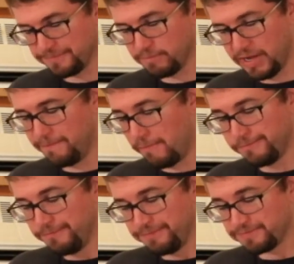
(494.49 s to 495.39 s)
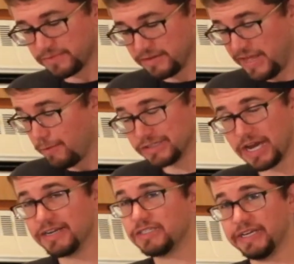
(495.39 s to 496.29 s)
but that was
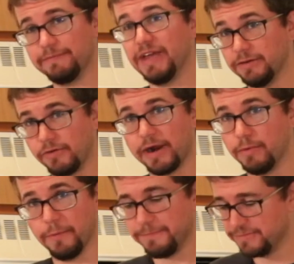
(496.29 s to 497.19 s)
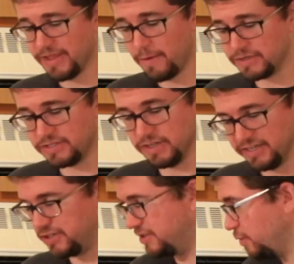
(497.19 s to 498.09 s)
honestly incredible. That was
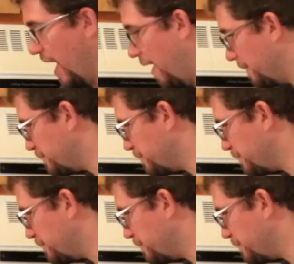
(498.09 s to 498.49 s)
delicious. Wow.